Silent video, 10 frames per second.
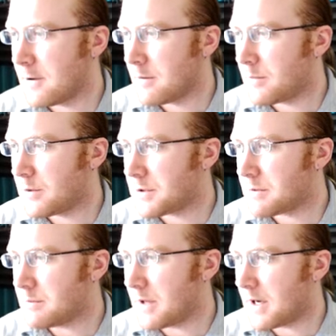Push,
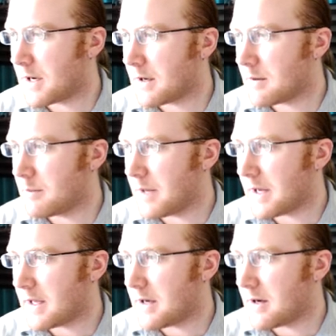block,
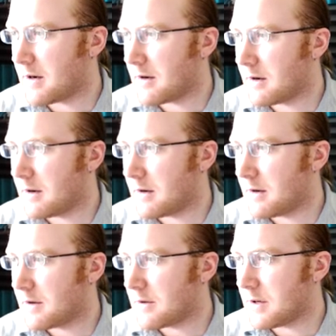back here,
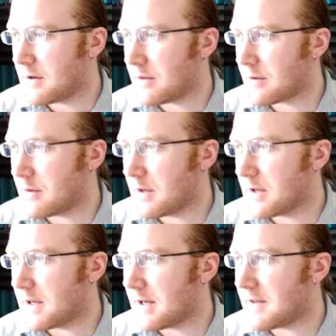go here, throw in.
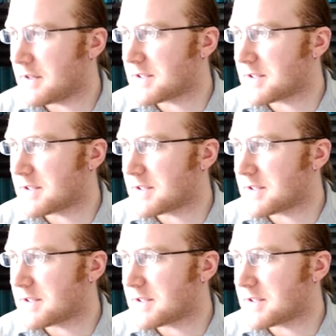Yeah, and then it's